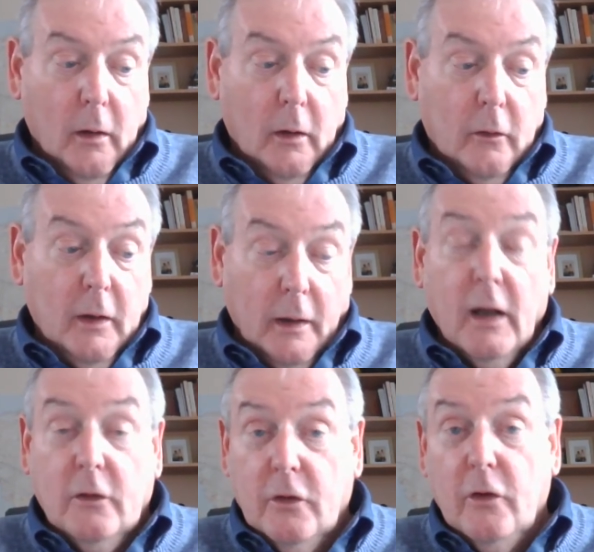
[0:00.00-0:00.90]

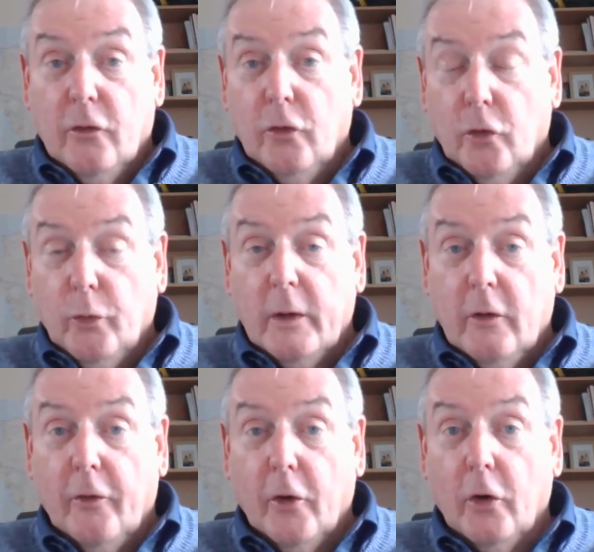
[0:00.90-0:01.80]
to the
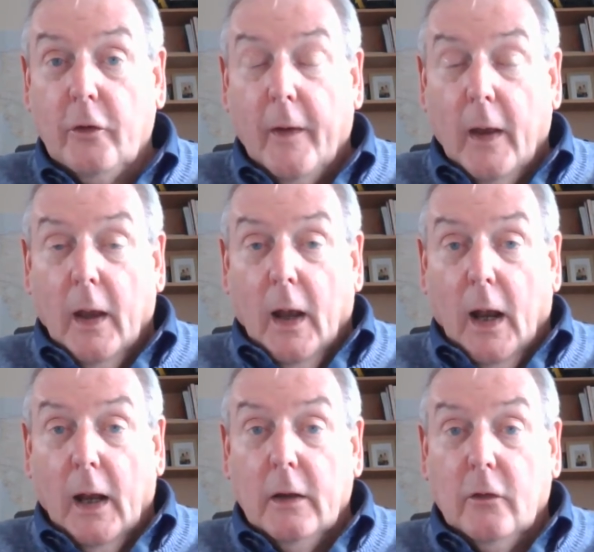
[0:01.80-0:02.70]
23rd.
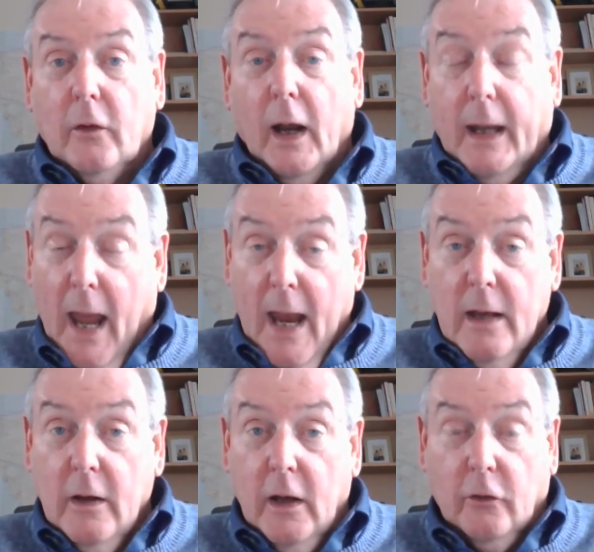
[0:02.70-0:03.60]
And
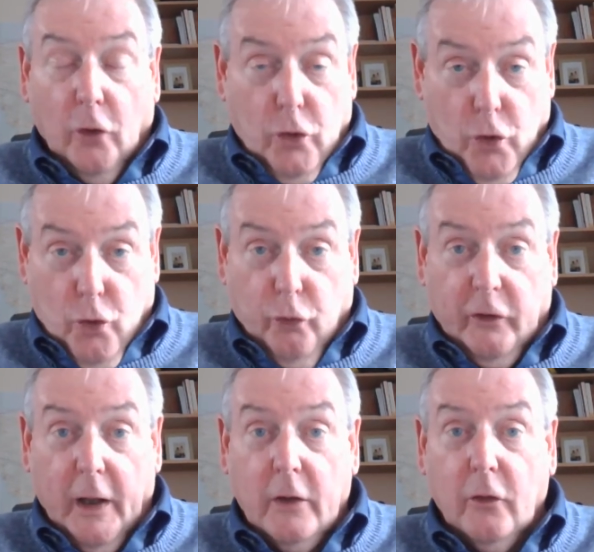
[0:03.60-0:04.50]
again, it's on the
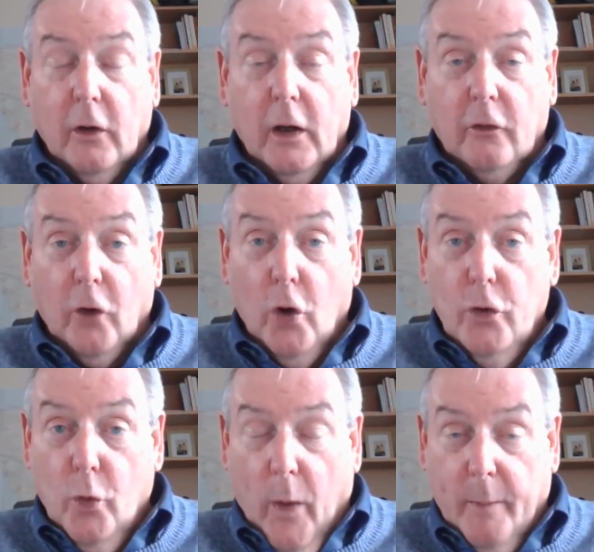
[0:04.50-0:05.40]
newsletter, it's on
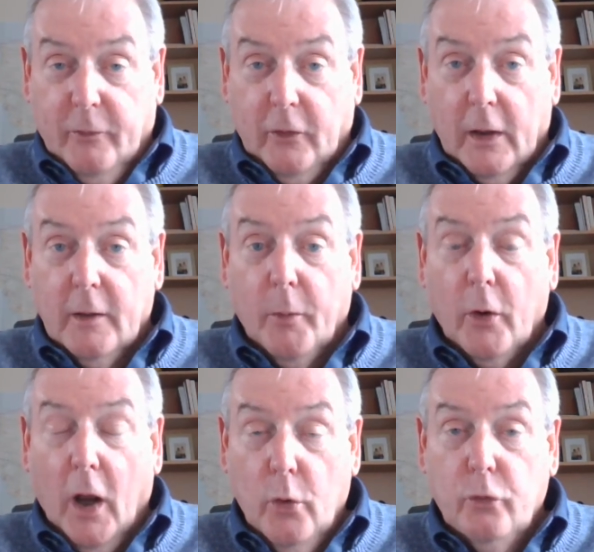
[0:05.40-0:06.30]
the website about
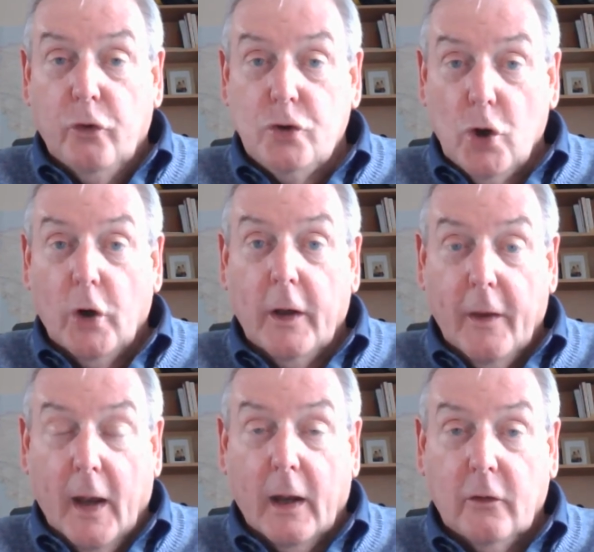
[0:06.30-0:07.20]
how to join
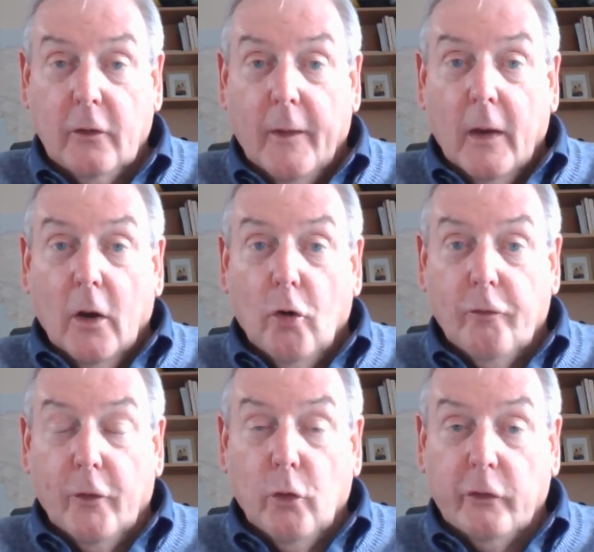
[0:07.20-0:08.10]
that
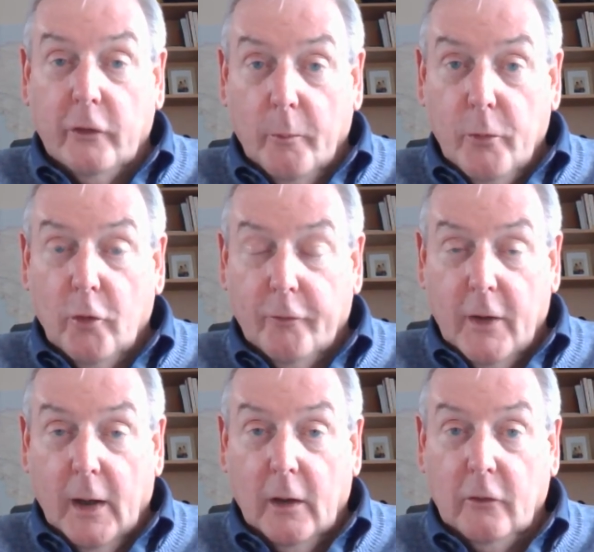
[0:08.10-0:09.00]
over those number of
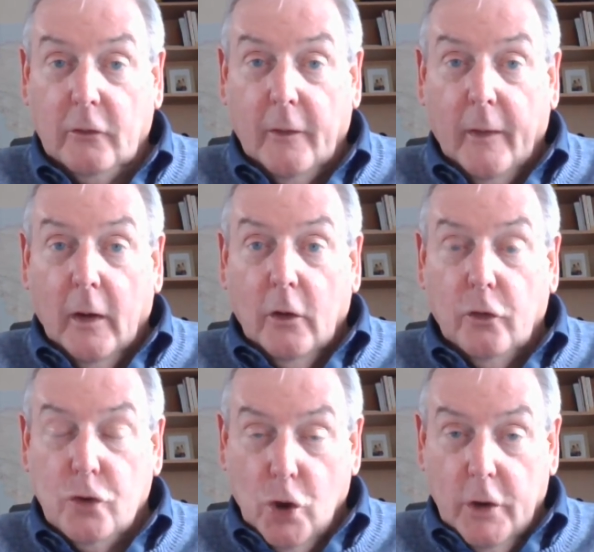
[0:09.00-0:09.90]
days to
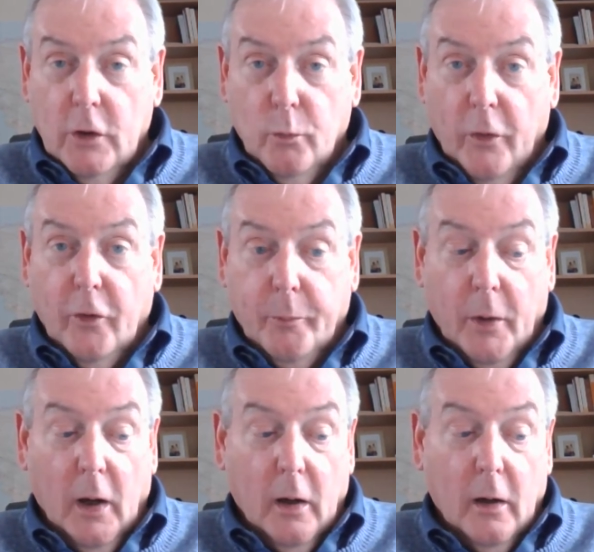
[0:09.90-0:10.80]
join in with
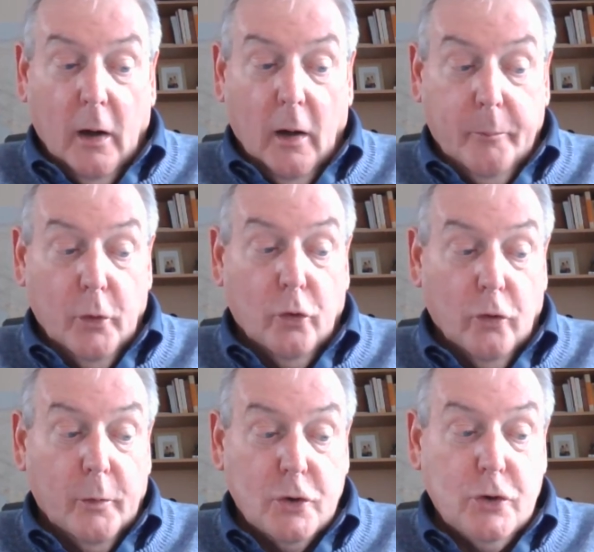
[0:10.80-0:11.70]
a
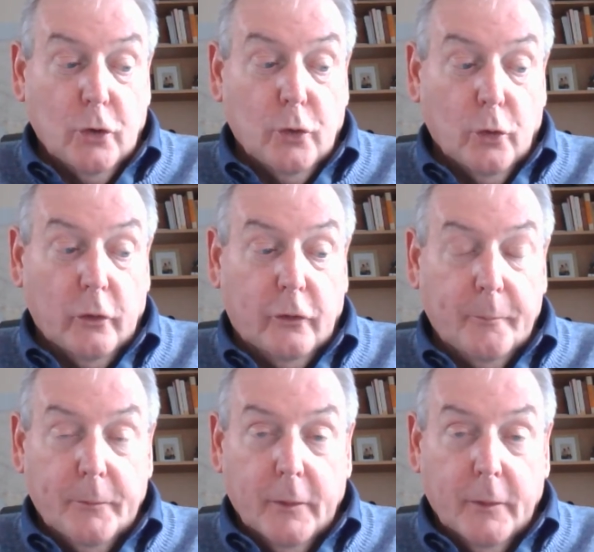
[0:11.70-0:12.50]
pilgrimage to Lourdes.